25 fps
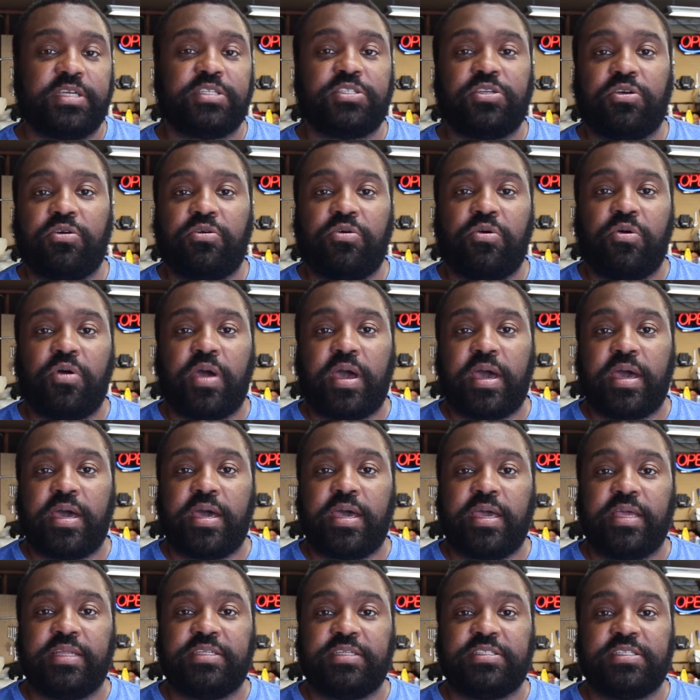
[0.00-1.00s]
so
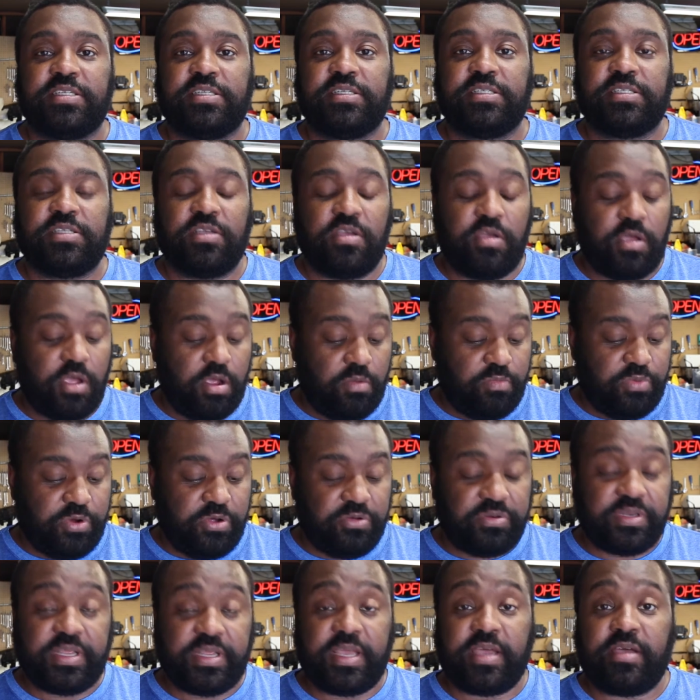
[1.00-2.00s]
I just
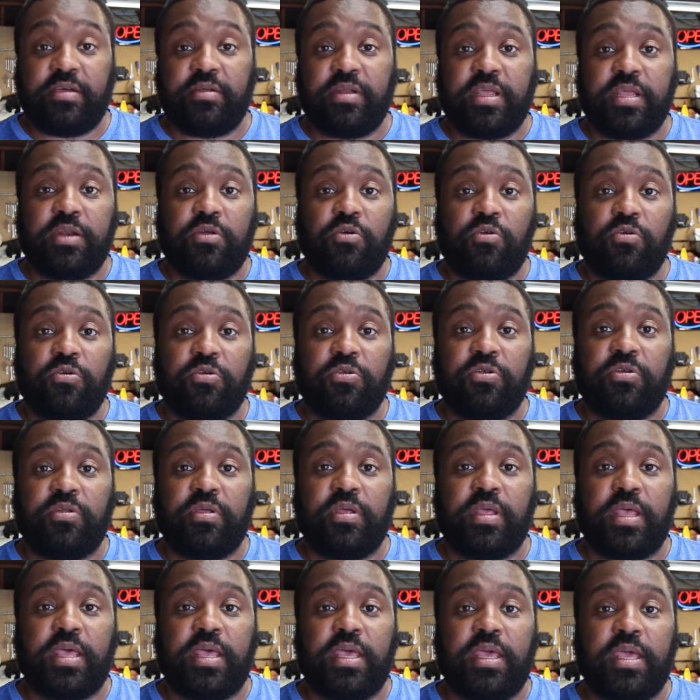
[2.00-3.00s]
broke down and ordered
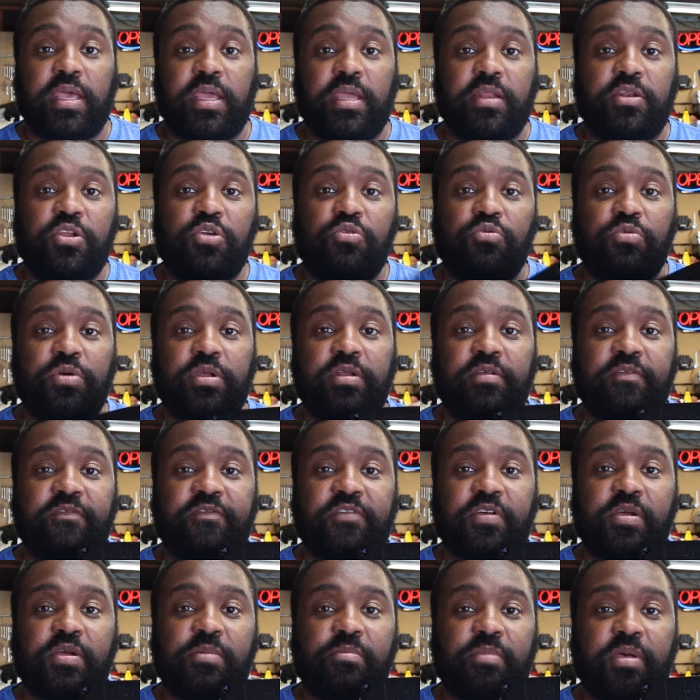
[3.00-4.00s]
a new one
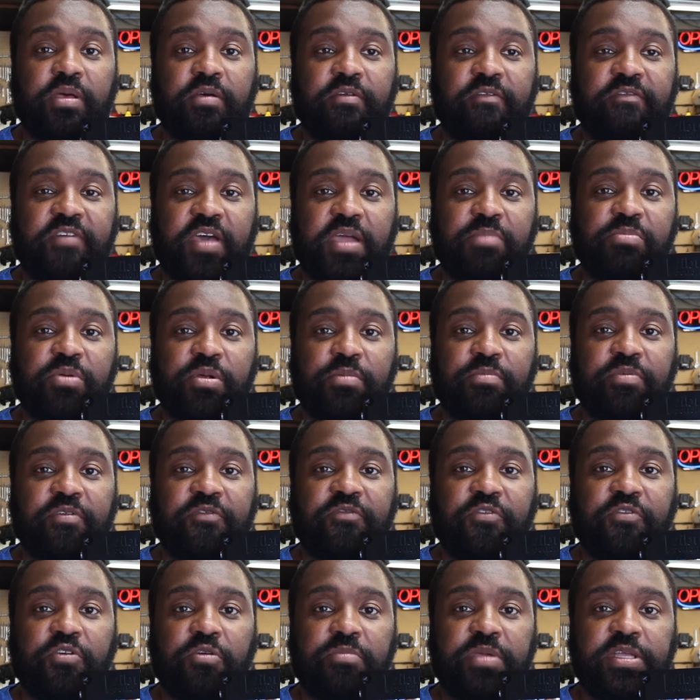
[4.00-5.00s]
from AEM
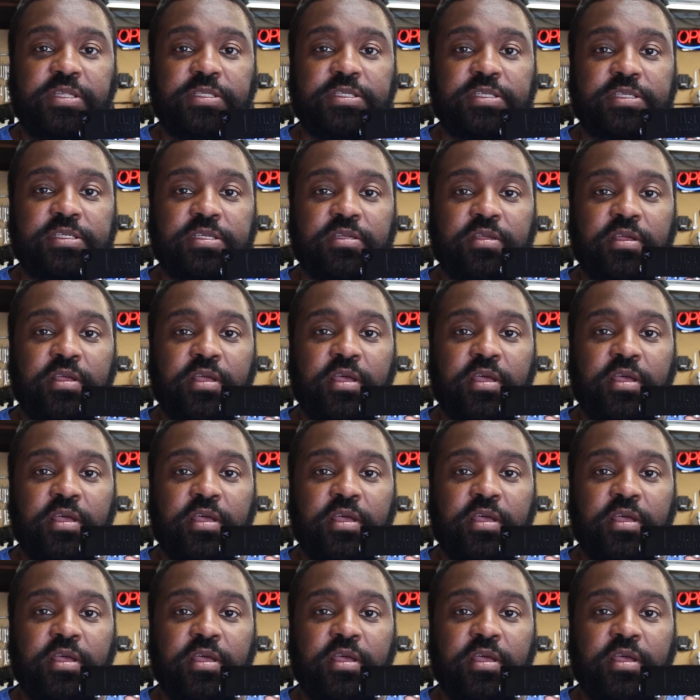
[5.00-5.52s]
Performance.